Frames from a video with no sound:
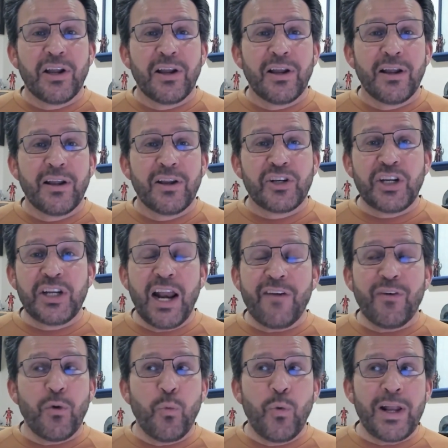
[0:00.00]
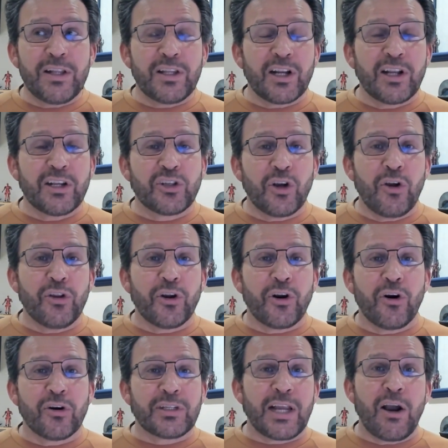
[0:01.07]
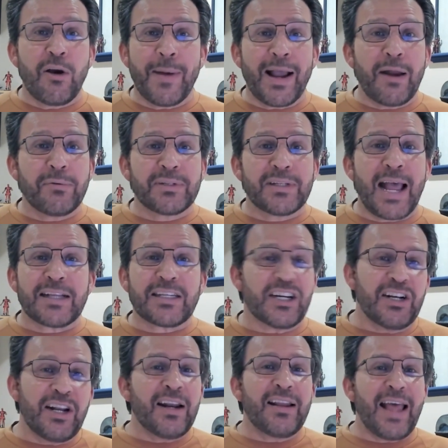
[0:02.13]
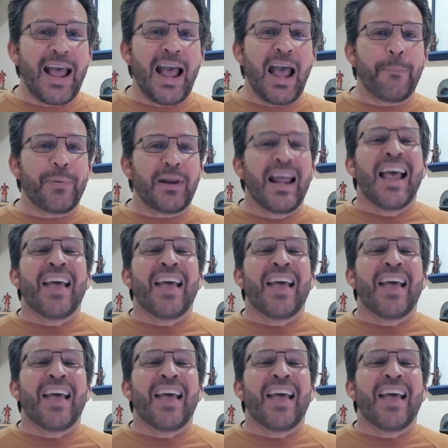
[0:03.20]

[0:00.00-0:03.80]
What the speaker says: She never went to console the girl and say, oh my God, it was an accident. None of that happened.